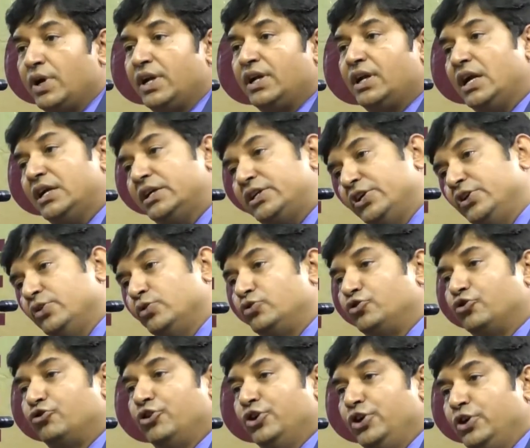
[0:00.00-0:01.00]
can continue
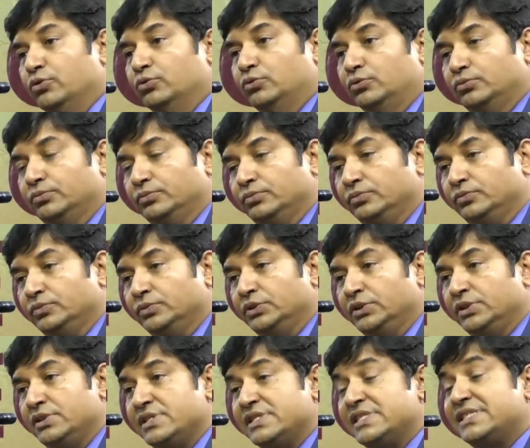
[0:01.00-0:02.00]
to renew.
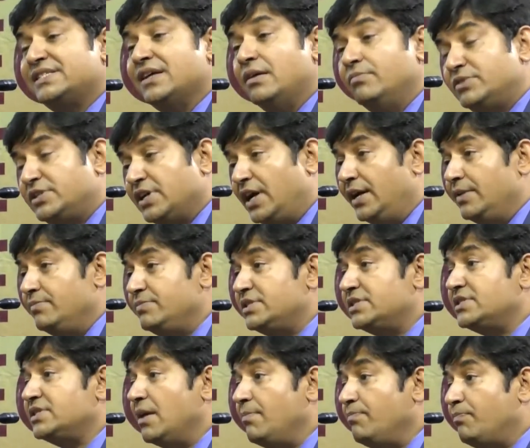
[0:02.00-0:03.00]
Sometimes
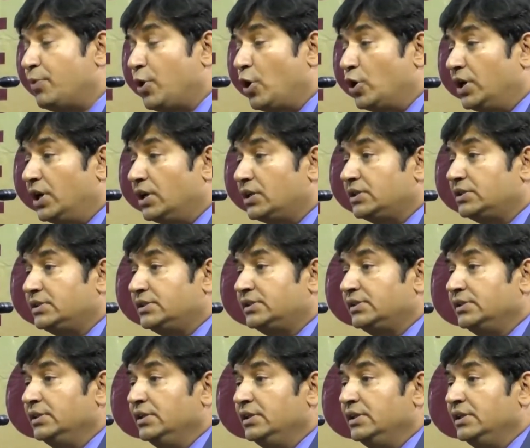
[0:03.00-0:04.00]
some
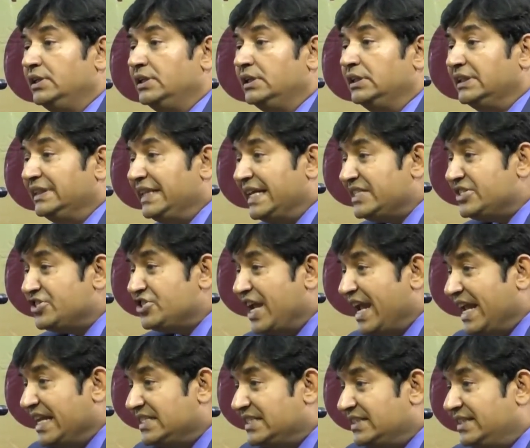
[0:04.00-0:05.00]
products, they
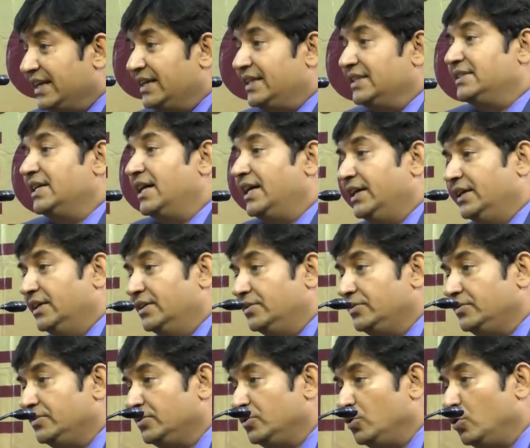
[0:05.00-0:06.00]
change their design
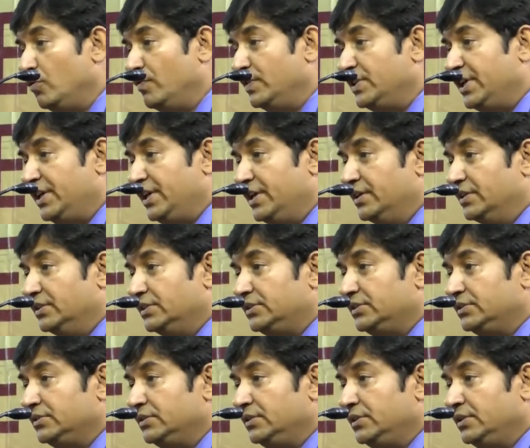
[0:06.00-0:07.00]
over the
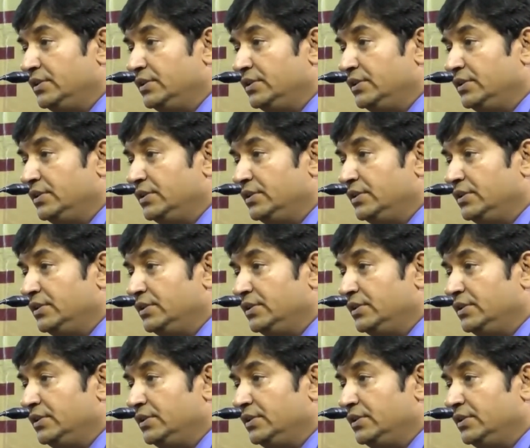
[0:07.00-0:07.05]
years.